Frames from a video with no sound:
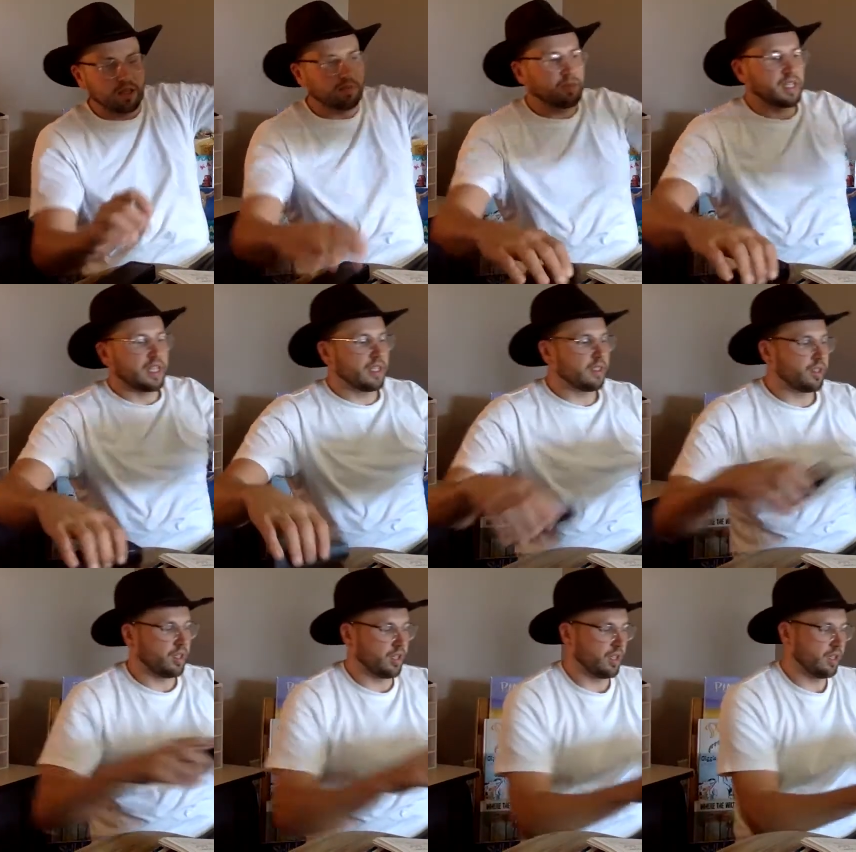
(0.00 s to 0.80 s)

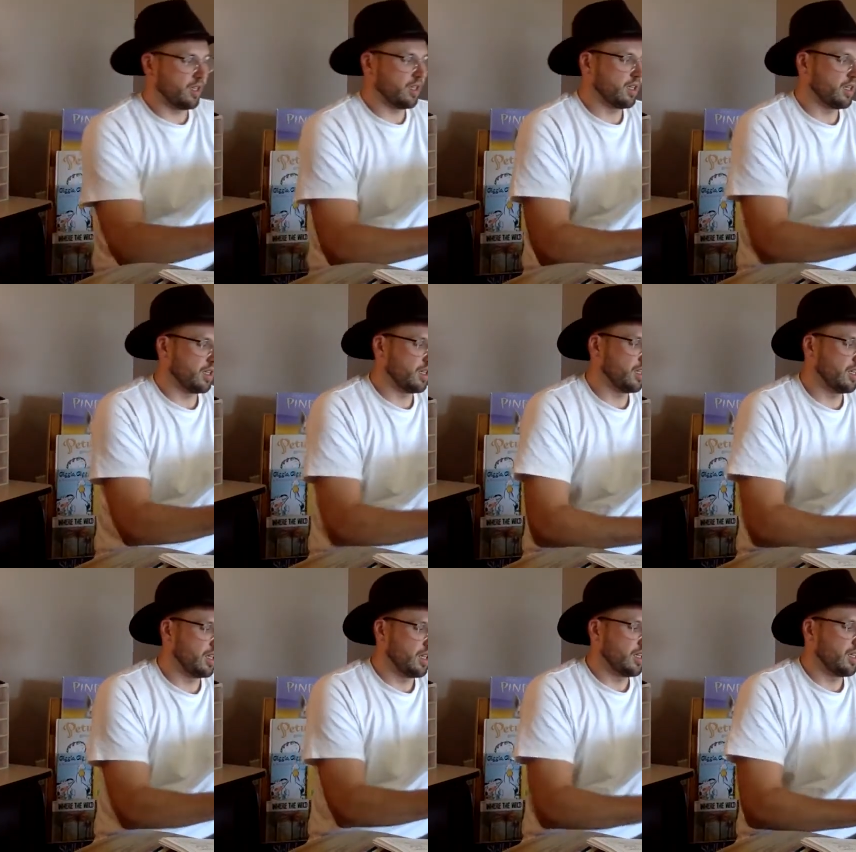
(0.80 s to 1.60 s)
update
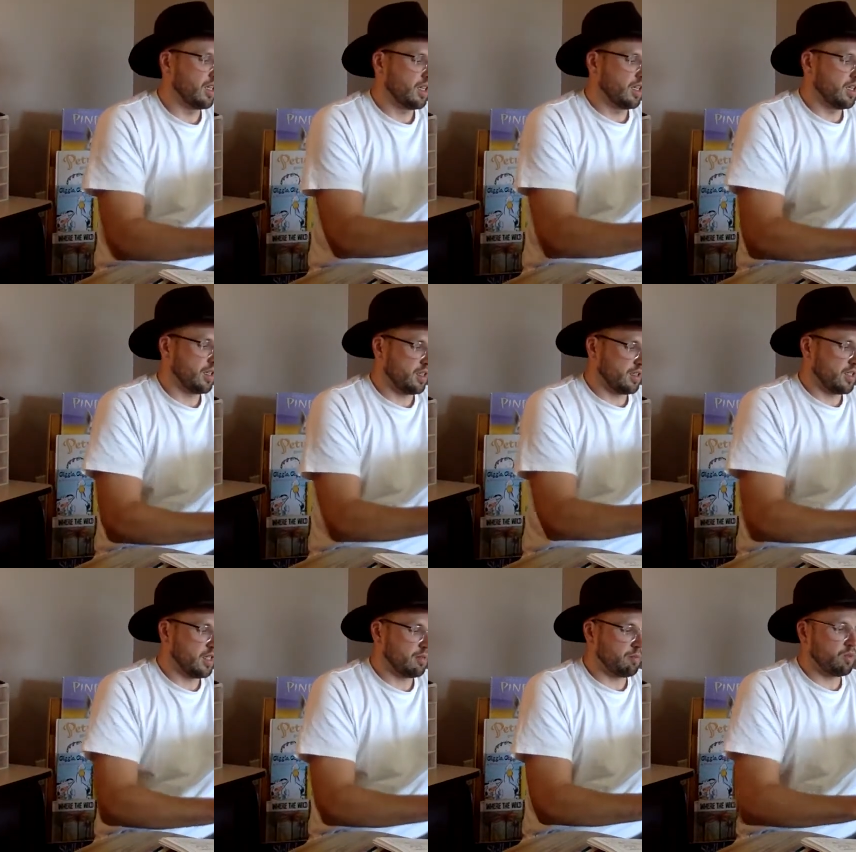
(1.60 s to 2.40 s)
our
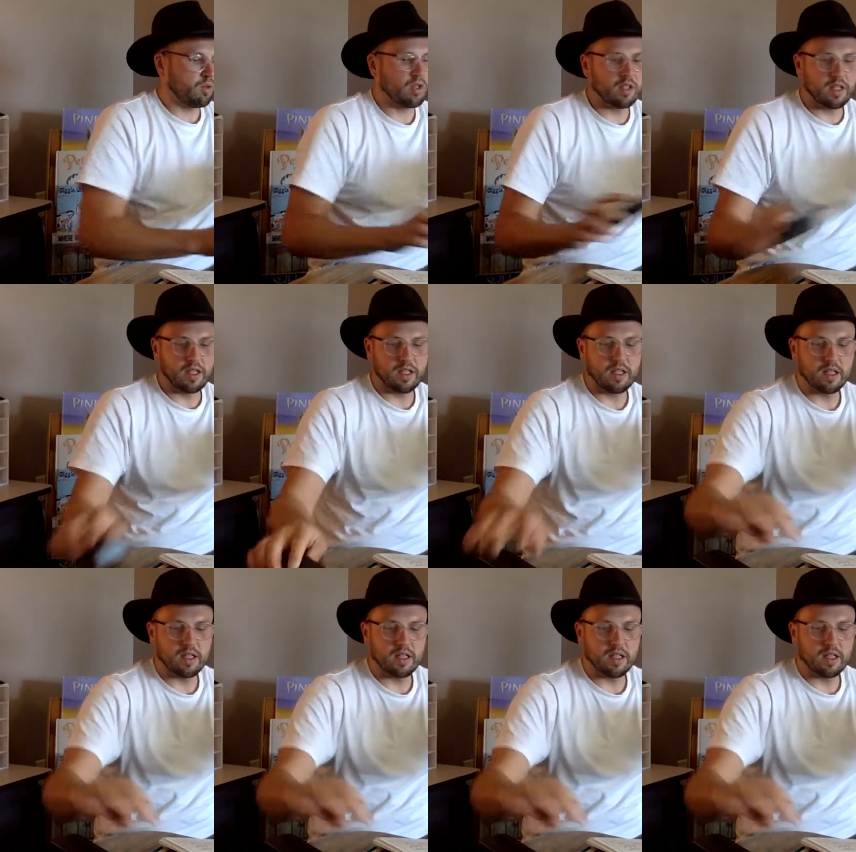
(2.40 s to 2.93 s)
date board,